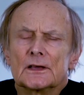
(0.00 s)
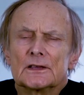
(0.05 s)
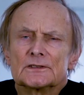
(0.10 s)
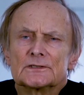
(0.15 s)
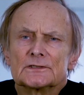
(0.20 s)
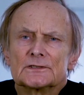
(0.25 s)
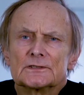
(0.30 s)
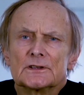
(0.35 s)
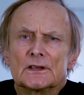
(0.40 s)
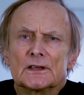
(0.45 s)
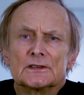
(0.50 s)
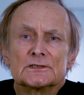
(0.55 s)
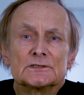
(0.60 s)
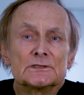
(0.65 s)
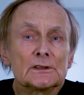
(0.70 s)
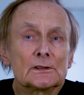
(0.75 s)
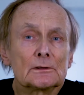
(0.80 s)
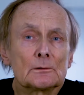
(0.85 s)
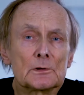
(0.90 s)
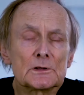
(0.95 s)
has as
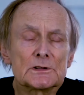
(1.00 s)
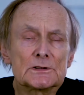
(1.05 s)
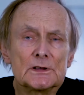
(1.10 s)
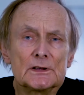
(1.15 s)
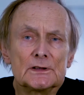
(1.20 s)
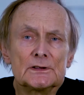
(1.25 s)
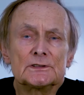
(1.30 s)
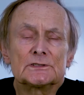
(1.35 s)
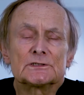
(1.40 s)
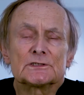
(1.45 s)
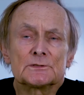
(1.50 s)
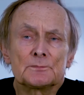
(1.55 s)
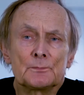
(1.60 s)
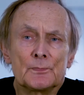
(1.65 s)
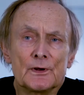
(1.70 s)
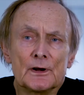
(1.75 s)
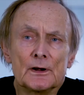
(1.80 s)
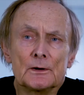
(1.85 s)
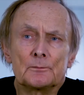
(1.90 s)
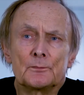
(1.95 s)
it, its
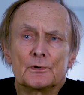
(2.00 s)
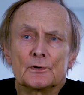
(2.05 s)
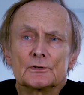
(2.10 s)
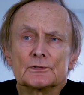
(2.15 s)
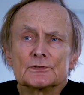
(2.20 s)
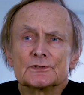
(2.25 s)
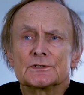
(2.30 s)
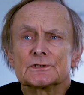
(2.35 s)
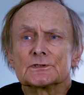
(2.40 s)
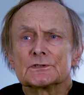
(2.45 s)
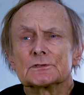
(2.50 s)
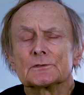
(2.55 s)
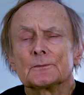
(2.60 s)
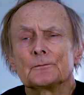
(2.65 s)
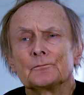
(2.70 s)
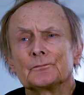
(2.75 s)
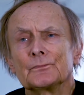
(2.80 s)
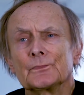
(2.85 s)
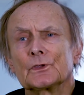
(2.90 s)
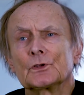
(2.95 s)
purpose
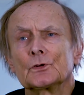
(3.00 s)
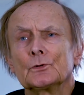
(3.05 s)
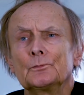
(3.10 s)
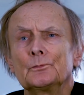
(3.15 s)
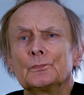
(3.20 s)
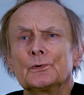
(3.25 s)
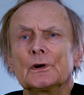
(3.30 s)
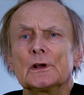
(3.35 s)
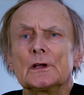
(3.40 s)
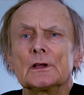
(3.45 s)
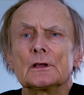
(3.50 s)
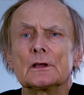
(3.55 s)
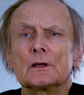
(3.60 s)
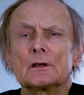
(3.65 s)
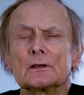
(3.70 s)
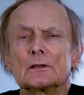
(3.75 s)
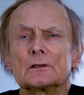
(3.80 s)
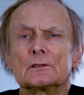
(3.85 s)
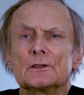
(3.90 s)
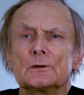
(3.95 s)
to
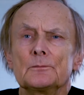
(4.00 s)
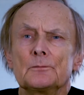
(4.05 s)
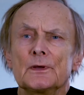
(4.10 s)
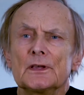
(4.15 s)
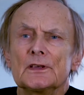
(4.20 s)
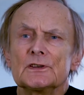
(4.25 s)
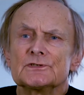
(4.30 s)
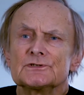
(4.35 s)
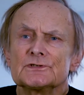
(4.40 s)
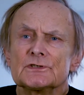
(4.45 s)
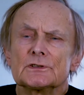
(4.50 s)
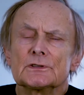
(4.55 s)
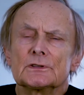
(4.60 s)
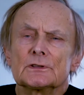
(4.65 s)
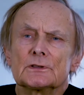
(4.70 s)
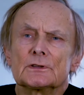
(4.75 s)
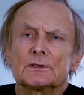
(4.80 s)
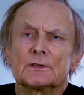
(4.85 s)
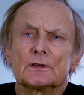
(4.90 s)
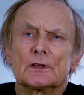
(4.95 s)
bring the
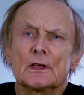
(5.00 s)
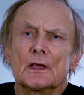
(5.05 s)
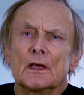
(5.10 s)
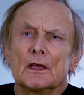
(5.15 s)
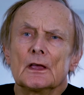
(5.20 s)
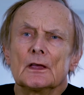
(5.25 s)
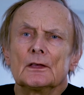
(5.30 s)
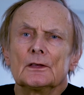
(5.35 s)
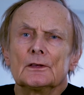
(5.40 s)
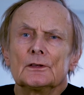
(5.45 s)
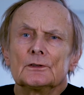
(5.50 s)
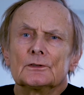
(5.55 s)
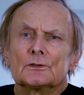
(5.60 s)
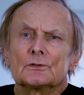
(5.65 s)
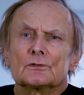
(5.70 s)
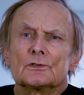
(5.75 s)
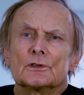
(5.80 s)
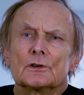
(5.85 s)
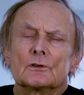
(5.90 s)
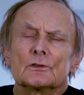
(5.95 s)
patient
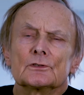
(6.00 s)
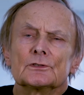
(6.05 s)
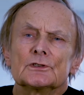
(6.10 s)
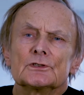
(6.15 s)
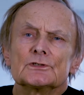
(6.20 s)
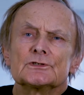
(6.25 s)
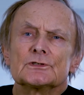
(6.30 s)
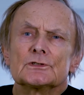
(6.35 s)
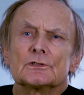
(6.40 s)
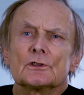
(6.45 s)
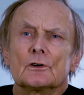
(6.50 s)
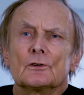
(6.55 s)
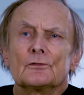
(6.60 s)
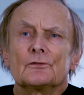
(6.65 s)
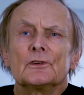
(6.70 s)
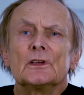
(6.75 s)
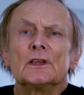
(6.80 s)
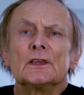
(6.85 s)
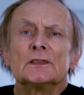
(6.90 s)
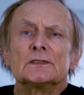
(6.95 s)
into the condition
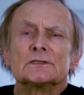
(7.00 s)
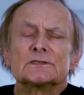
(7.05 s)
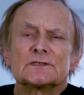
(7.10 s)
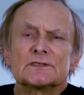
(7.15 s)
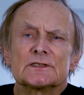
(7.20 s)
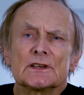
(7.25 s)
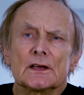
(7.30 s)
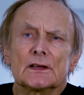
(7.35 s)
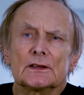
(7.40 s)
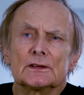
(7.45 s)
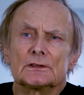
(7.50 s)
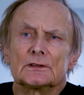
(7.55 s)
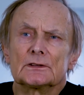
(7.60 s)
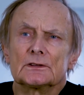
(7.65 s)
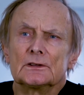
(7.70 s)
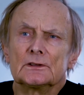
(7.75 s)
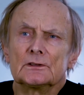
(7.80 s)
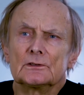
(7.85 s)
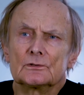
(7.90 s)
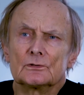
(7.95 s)
of insight
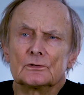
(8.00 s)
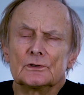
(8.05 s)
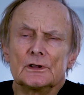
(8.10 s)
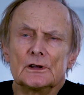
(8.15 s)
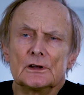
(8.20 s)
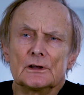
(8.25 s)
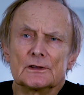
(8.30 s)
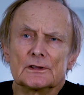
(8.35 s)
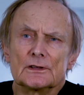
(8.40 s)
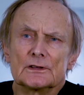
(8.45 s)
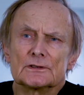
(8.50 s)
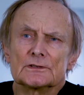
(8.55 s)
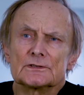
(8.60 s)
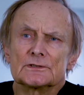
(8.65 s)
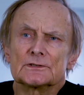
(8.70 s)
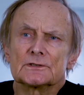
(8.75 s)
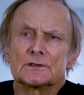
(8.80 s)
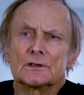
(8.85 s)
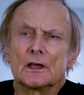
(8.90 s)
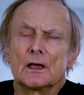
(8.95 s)
into illness,
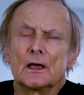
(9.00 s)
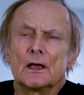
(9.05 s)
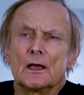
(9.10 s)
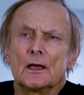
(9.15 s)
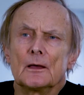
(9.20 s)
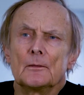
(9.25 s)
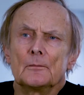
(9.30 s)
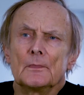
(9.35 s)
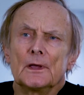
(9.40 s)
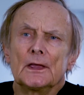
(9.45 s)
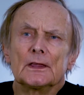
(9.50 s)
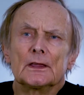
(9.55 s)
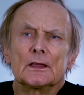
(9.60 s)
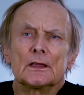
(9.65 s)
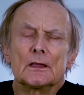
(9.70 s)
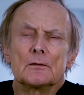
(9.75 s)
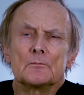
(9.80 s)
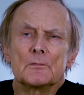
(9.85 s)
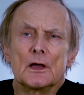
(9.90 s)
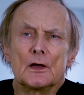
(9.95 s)
make him